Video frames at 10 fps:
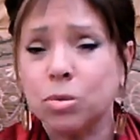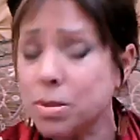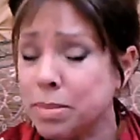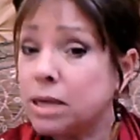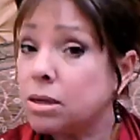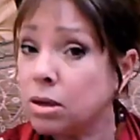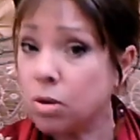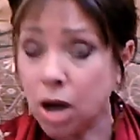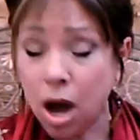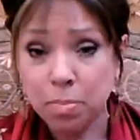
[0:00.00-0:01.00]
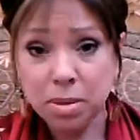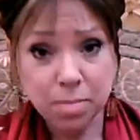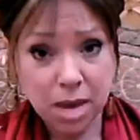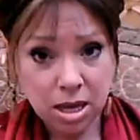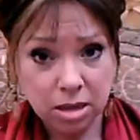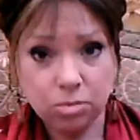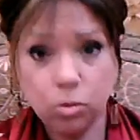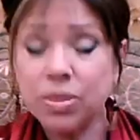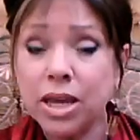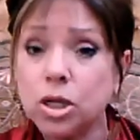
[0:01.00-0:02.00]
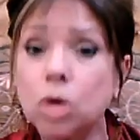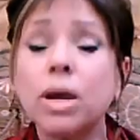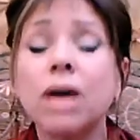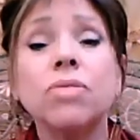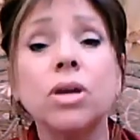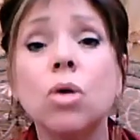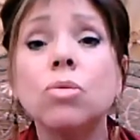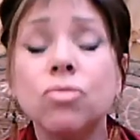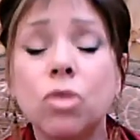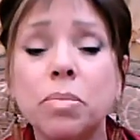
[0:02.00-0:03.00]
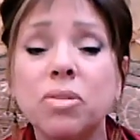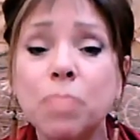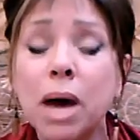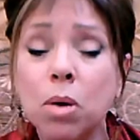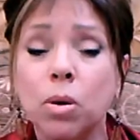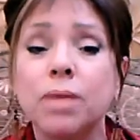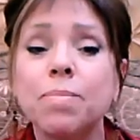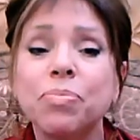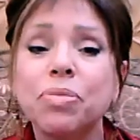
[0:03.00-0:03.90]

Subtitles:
Women copy men when they don't have their own form of power.